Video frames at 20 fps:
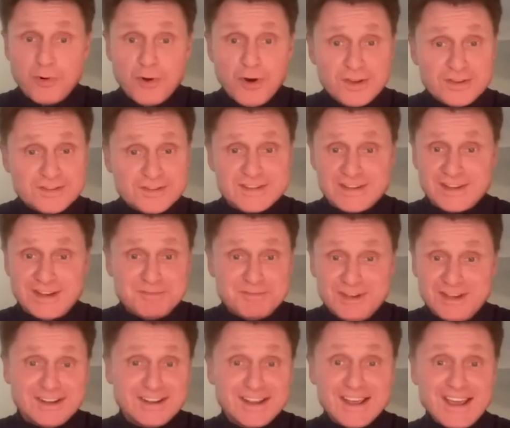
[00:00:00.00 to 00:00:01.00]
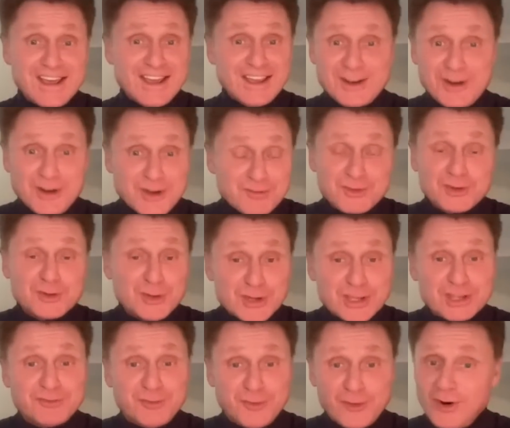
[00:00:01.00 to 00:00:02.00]
points. I mean, you know, if you look
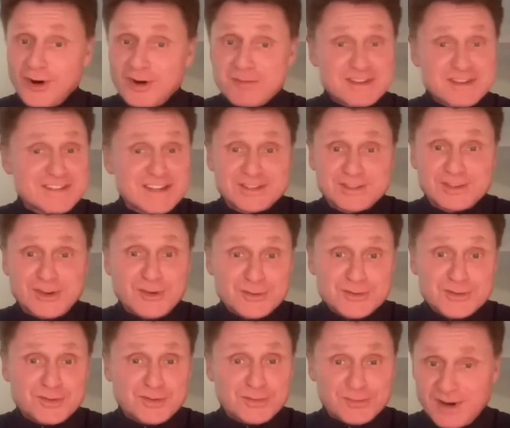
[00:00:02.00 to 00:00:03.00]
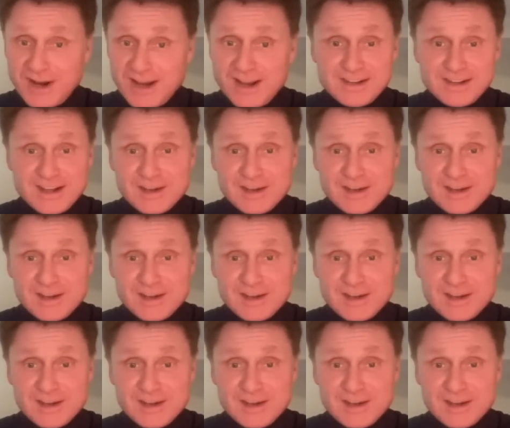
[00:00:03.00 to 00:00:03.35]
at form, as I told you, right?